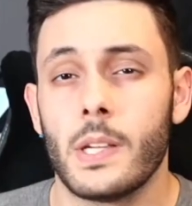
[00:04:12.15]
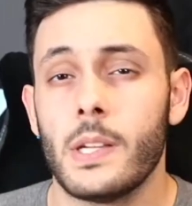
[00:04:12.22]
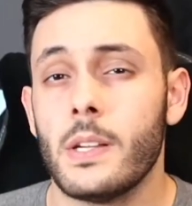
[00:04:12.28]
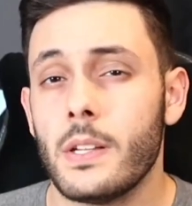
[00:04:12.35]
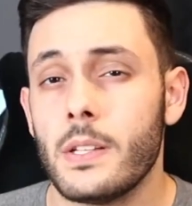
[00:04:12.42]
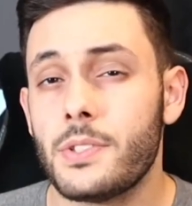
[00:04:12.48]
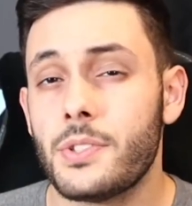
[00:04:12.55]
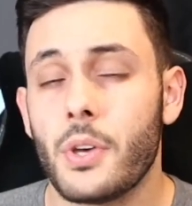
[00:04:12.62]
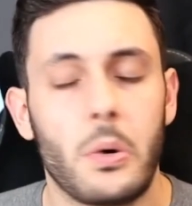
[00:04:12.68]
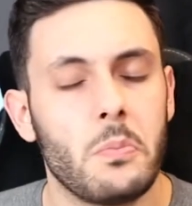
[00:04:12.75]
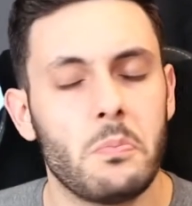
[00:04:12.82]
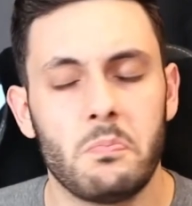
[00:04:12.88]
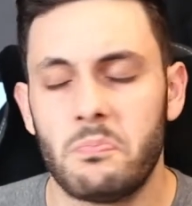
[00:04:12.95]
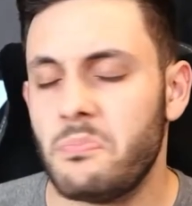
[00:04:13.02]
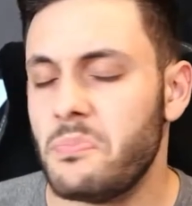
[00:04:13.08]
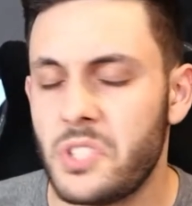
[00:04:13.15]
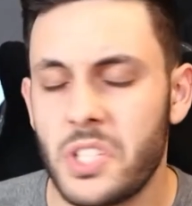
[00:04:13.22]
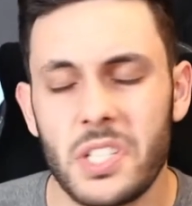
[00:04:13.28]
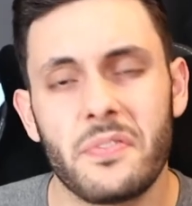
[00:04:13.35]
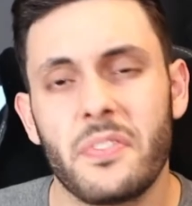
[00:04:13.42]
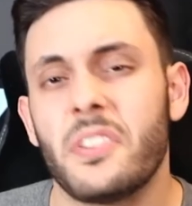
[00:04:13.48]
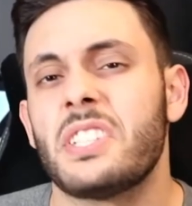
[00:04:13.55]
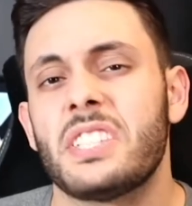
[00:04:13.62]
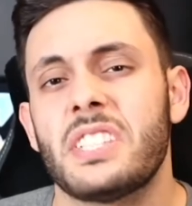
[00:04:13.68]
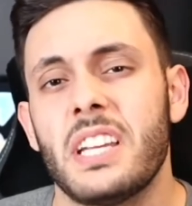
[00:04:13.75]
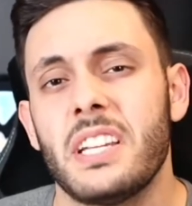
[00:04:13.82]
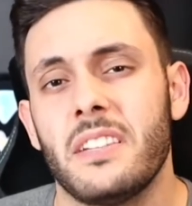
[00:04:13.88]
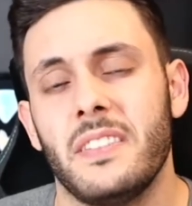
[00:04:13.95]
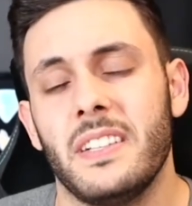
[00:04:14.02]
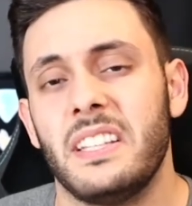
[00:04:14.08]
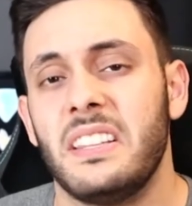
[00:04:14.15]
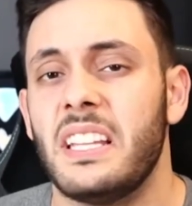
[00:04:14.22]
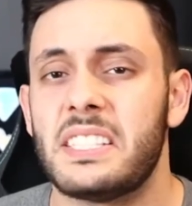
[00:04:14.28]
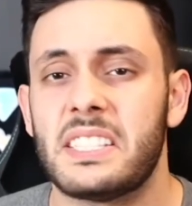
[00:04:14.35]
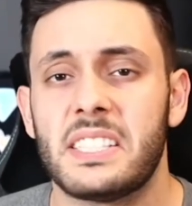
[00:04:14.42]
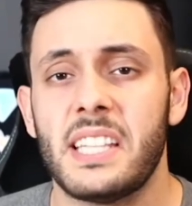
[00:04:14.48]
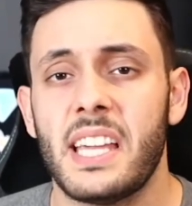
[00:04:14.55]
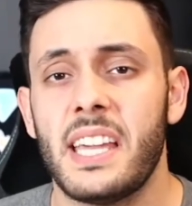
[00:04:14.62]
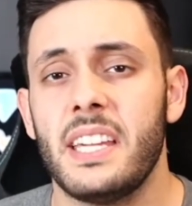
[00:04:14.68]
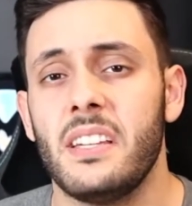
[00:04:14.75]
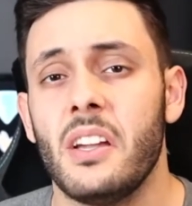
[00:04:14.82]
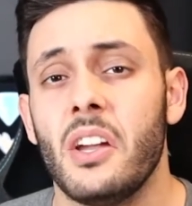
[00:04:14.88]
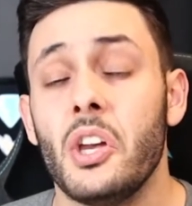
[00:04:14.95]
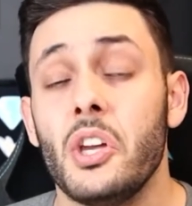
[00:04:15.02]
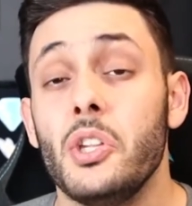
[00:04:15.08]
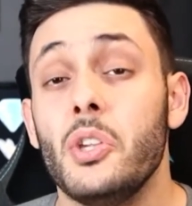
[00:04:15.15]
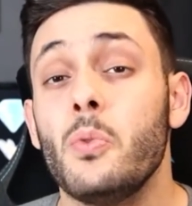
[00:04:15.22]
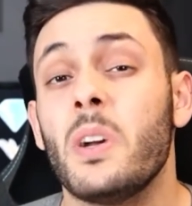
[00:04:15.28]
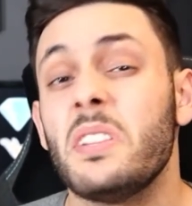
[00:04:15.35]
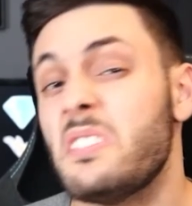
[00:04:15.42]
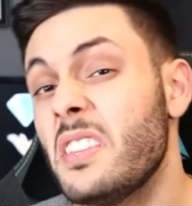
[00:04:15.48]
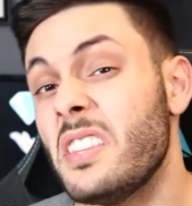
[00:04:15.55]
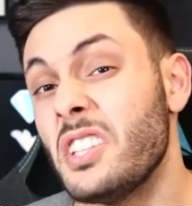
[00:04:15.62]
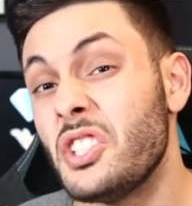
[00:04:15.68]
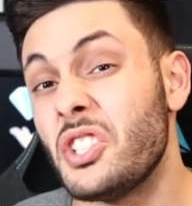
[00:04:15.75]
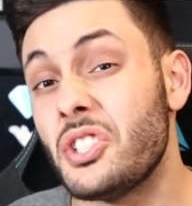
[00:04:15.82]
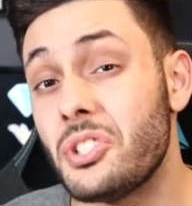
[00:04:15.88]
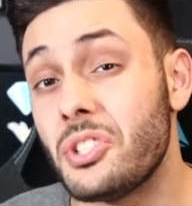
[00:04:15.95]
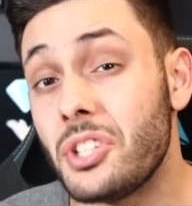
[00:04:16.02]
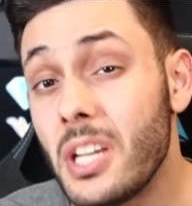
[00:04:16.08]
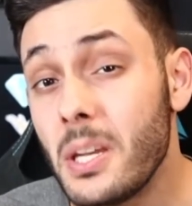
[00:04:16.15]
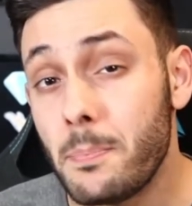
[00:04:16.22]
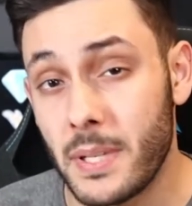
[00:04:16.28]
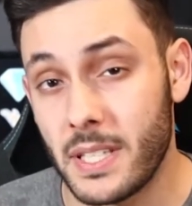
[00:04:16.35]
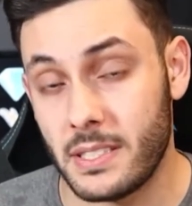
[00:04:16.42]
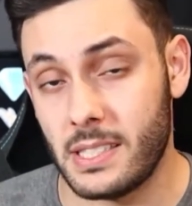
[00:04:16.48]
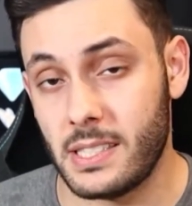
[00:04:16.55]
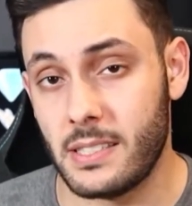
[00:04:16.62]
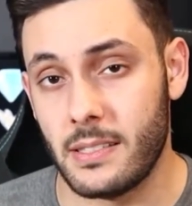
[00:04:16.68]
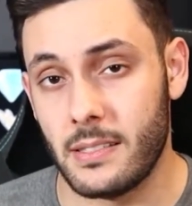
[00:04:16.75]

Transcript: So just for the sake of it, let's say you went to the cheapest